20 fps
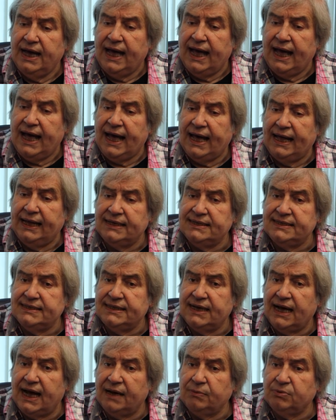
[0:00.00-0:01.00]
And
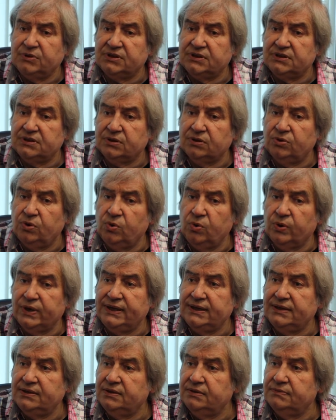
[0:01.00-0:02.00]
uh, I was called
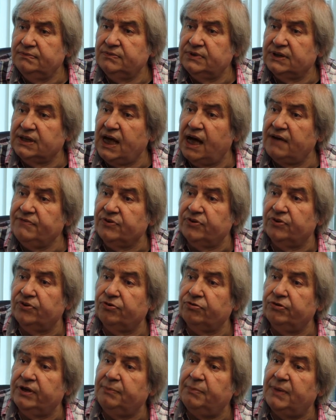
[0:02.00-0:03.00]
in to cover the
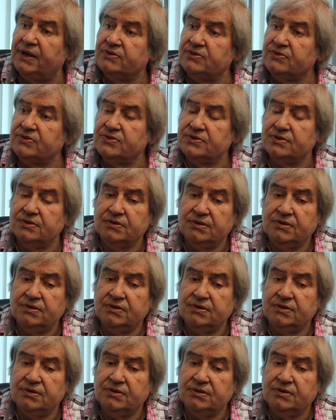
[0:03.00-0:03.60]
three months,